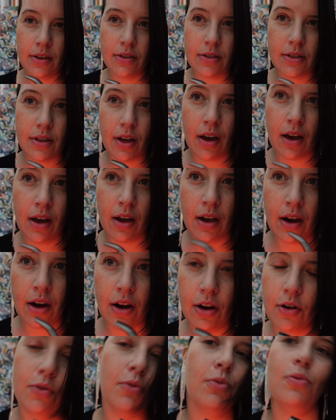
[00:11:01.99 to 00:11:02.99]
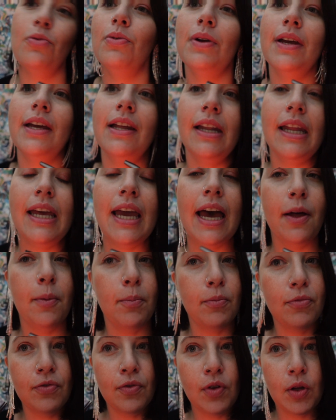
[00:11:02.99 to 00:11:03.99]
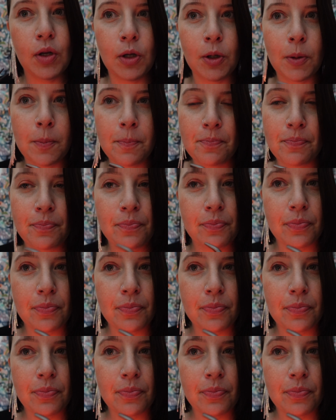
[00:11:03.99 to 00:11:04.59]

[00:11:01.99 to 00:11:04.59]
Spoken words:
these are really helpful.